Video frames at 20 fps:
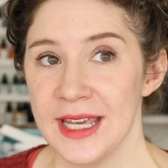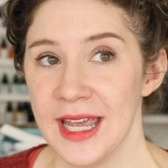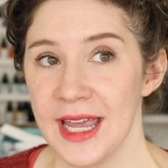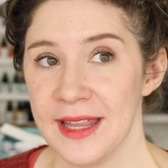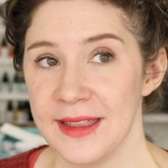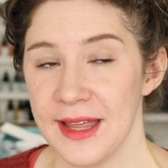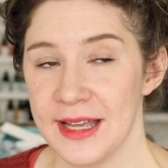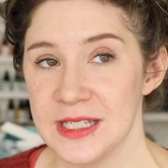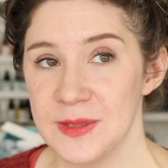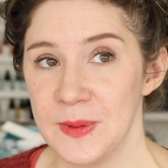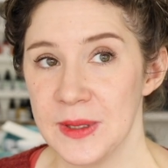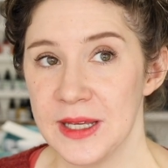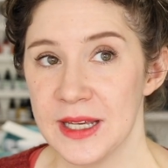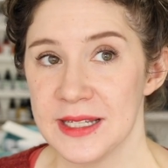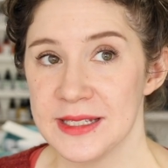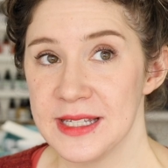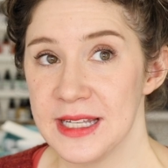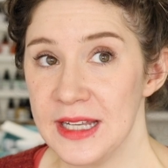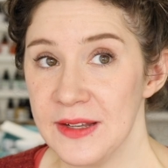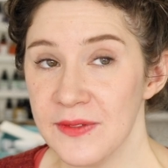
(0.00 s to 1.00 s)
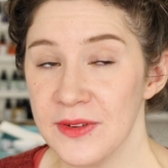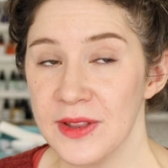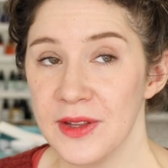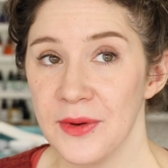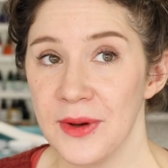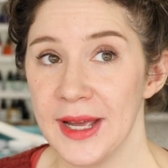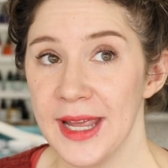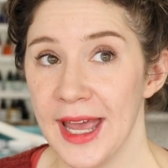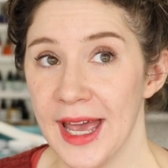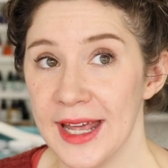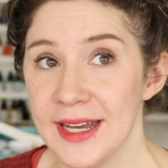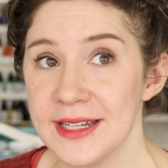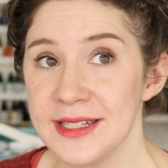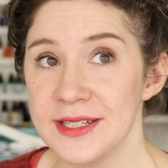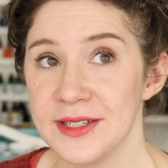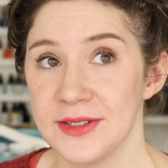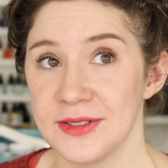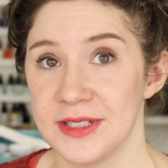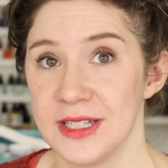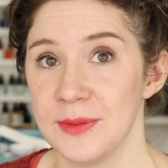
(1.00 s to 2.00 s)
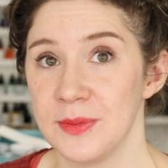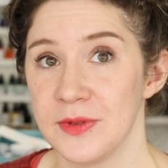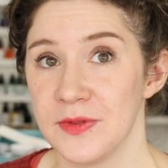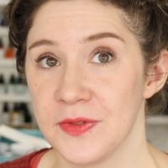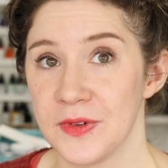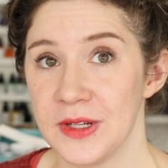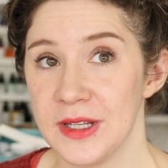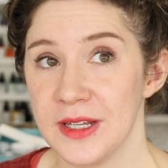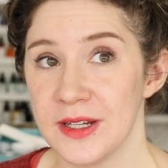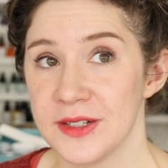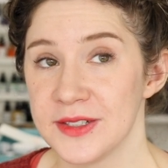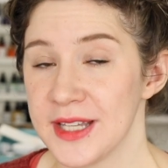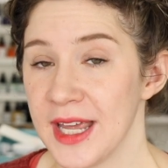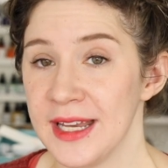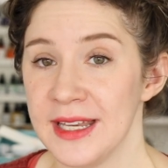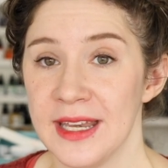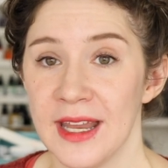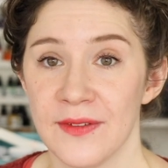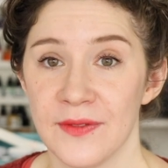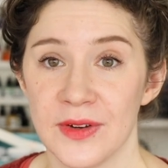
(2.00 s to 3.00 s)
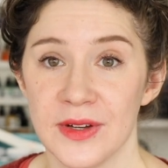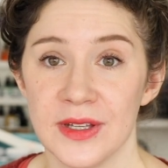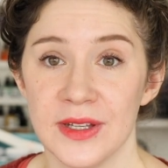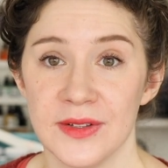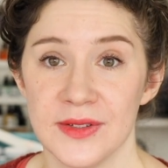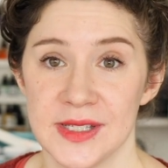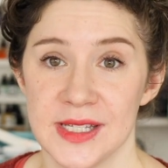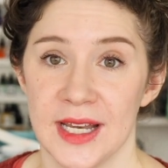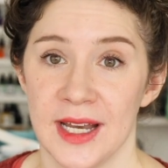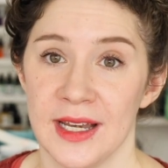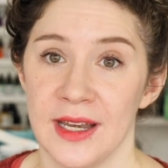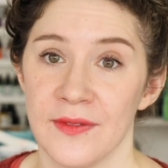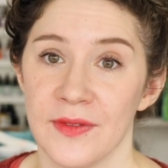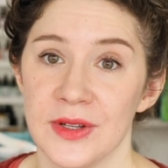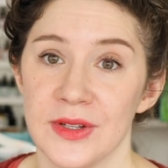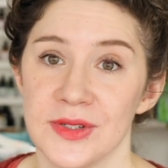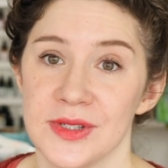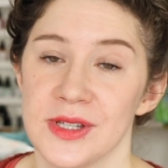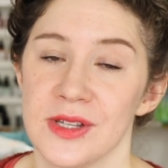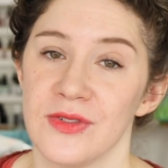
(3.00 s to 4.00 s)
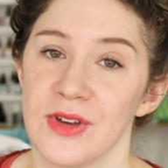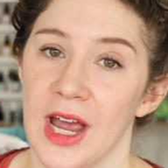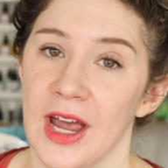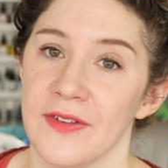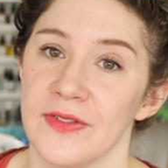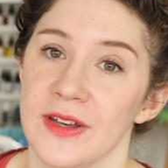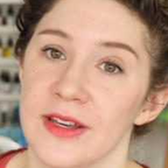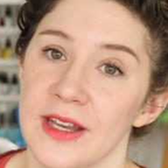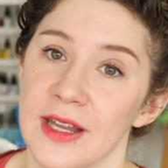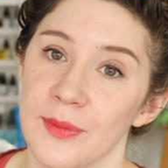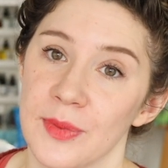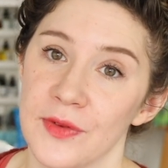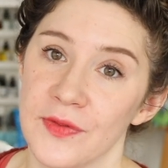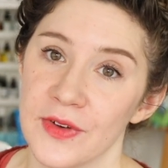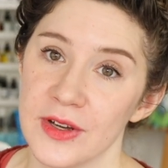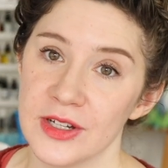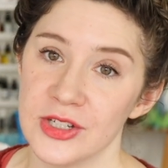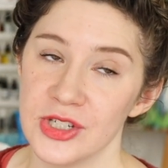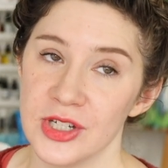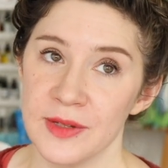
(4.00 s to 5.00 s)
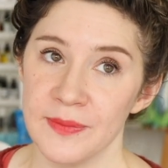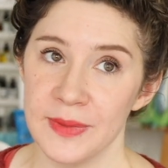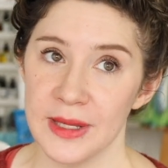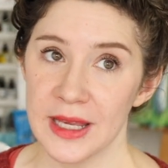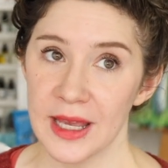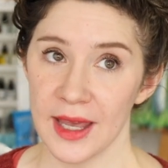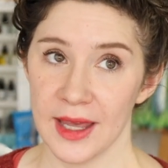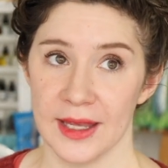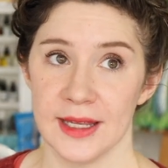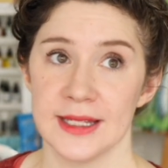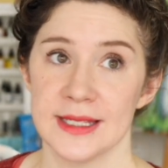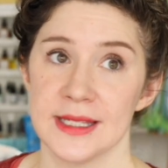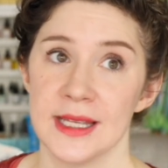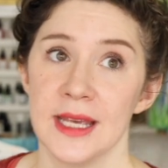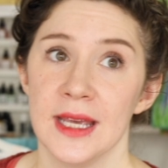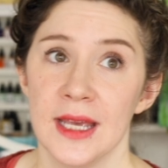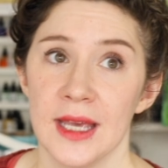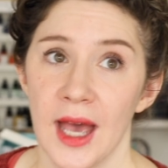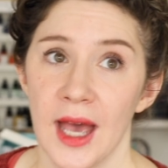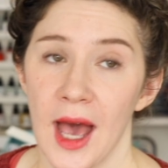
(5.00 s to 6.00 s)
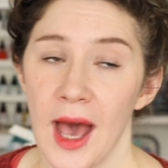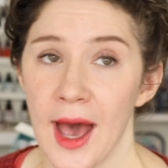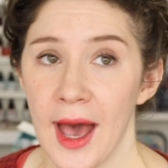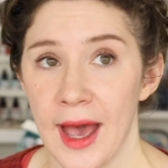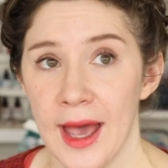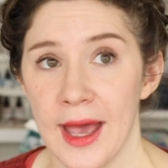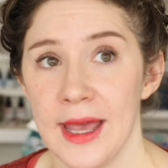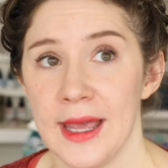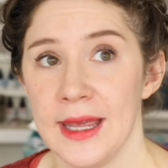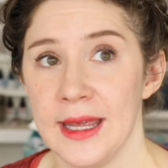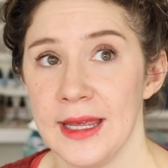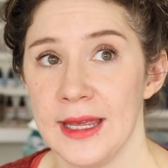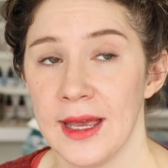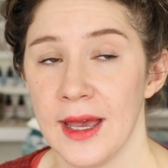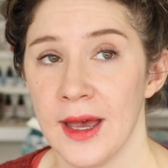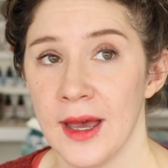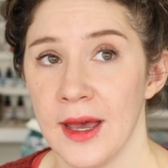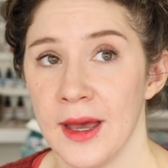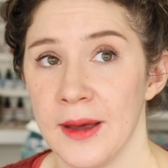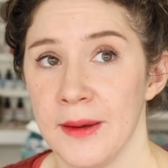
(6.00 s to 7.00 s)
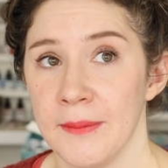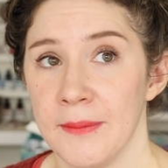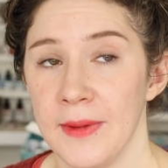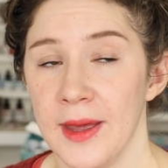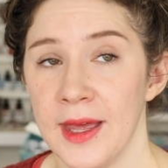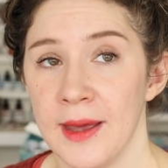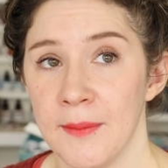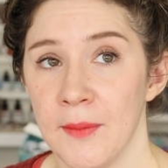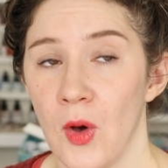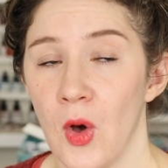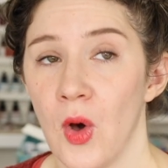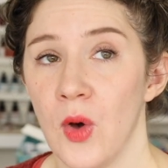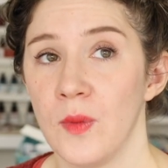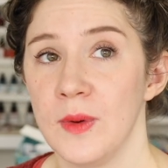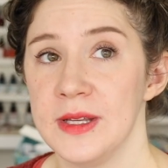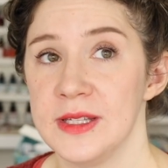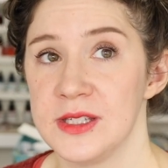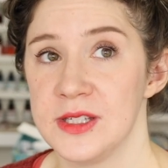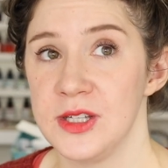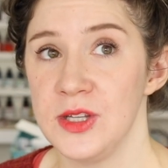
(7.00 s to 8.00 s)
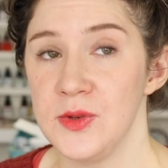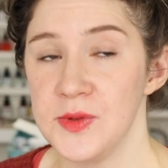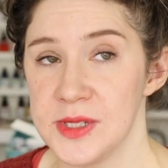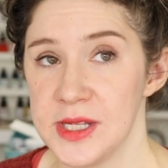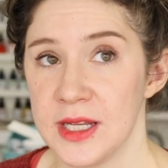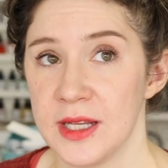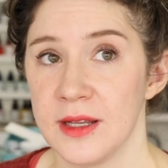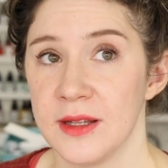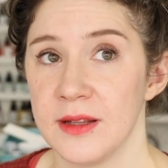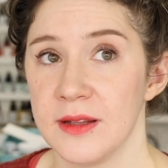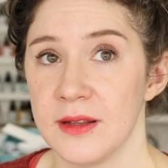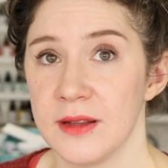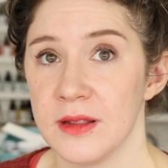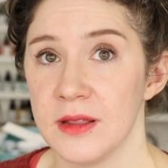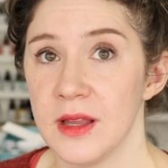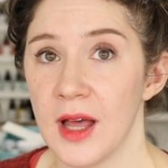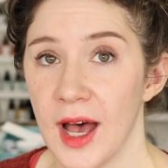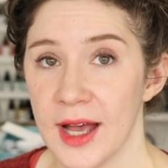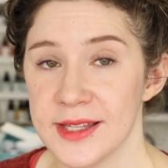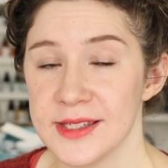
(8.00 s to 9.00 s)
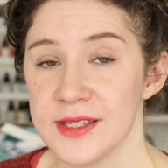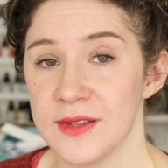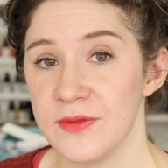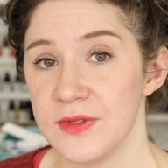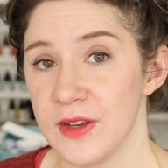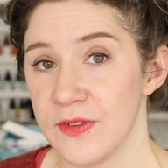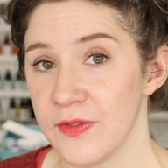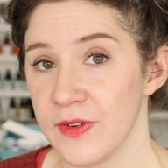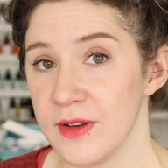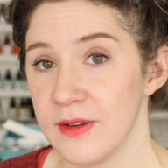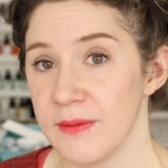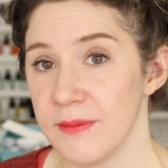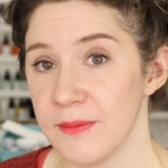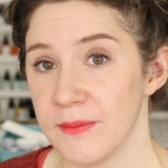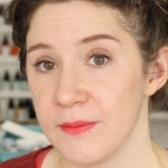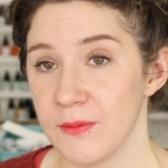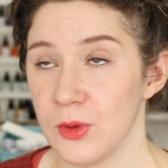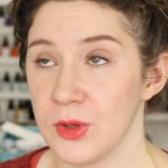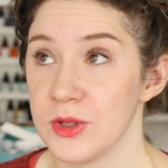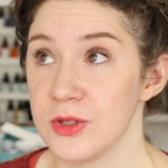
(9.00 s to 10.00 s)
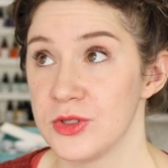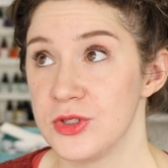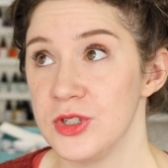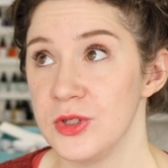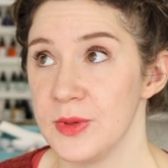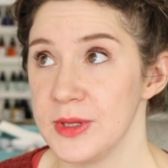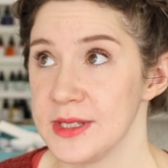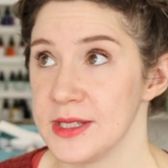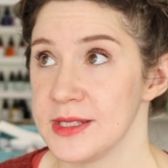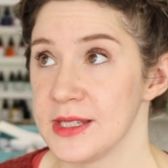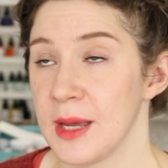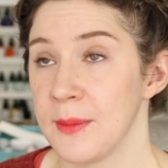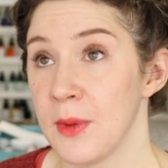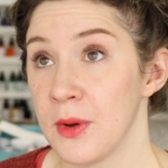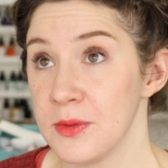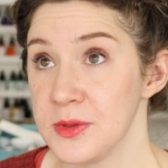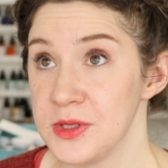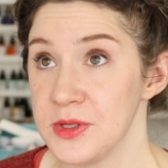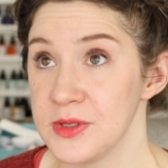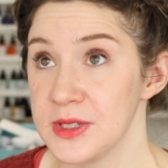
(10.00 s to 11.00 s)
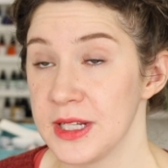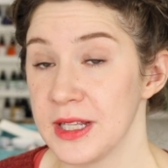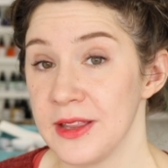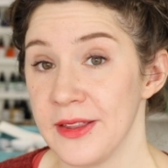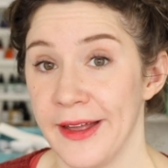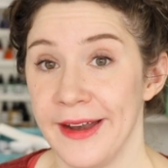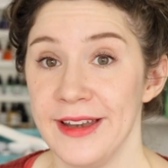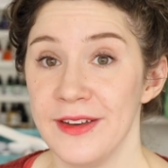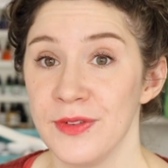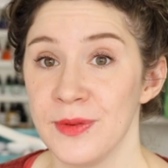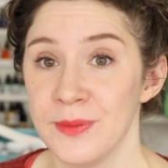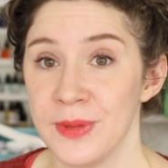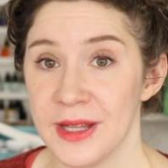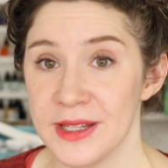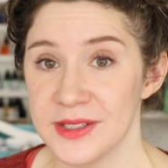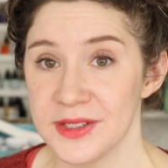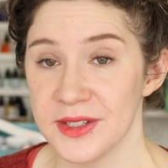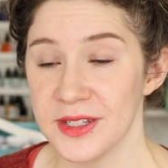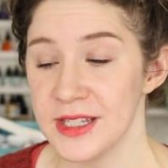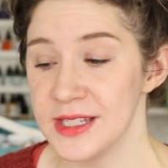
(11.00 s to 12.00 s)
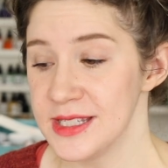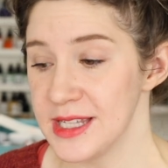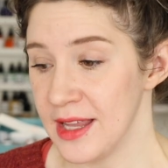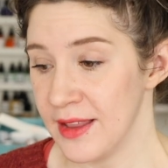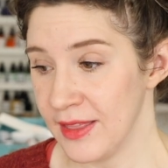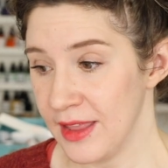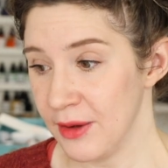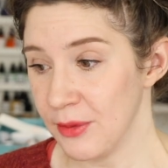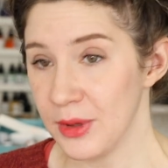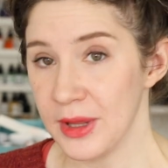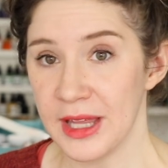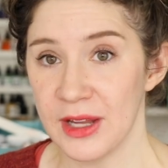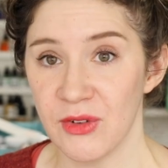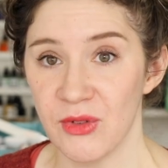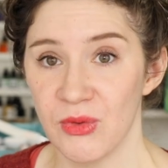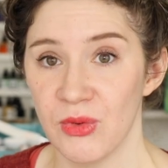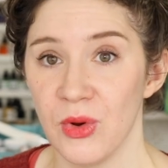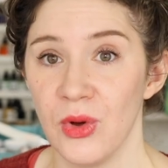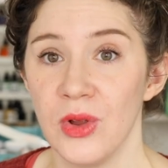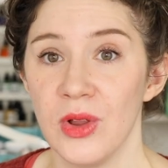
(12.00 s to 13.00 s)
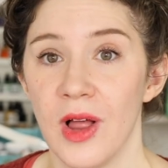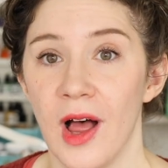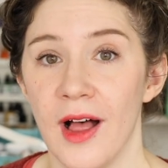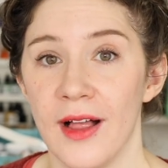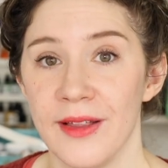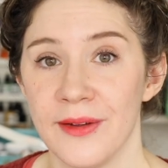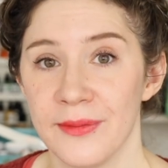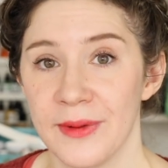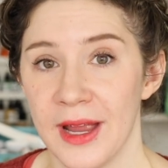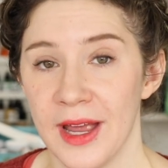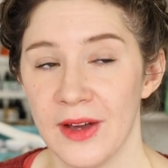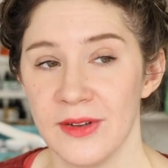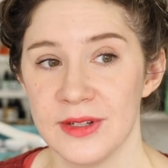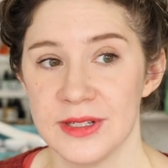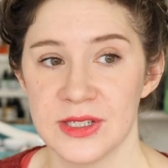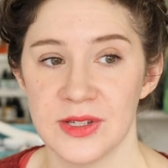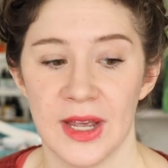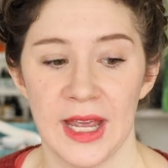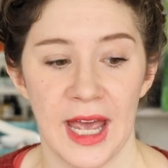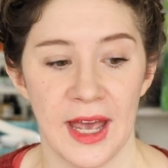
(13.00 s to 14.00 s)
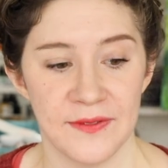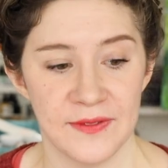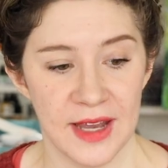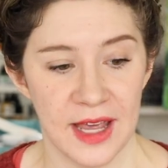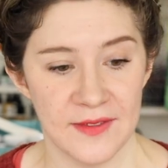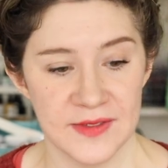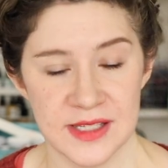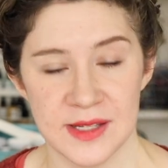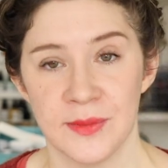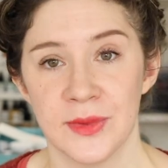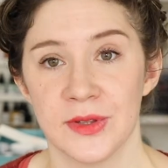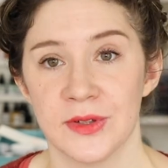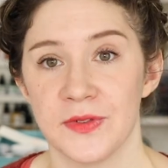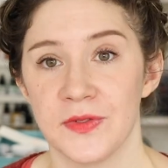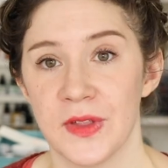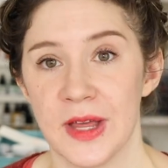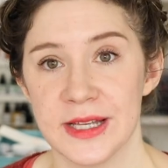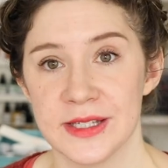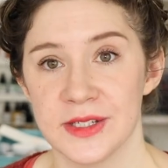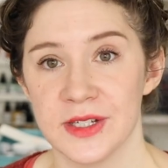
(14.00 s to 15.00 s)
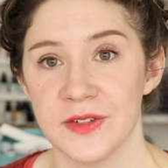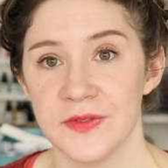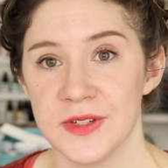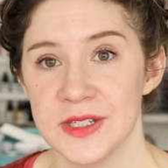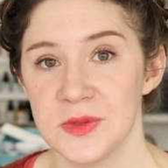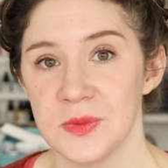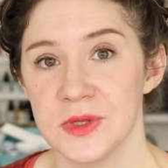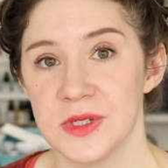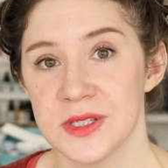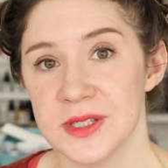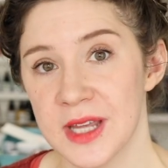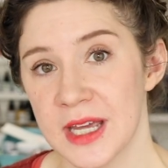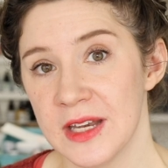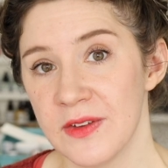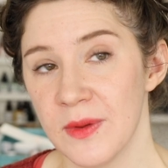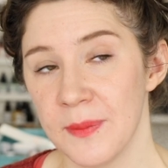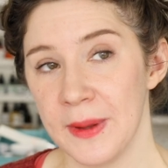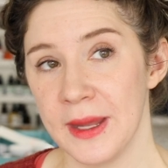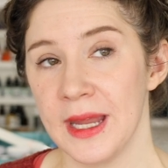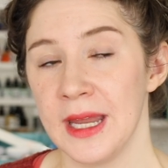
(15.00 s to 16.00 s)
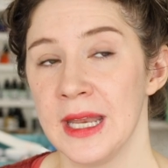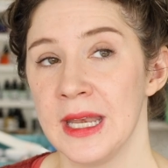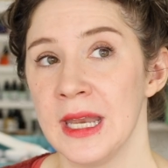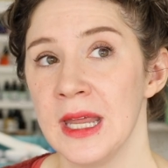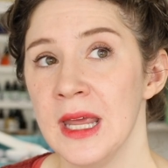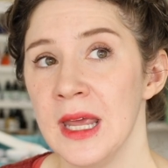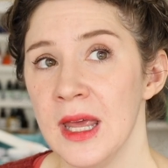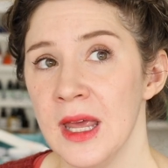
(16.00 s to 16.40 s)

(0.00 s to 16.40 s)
And that's because even though I had a tilt table for years, I never used it. I never used the drafting table function because I um, am always using lots of different Well, there's two reasons. I'm always using a lot of different pencils and they will like roll all around, and so I have to have some other flat surface, which is kind of a pain.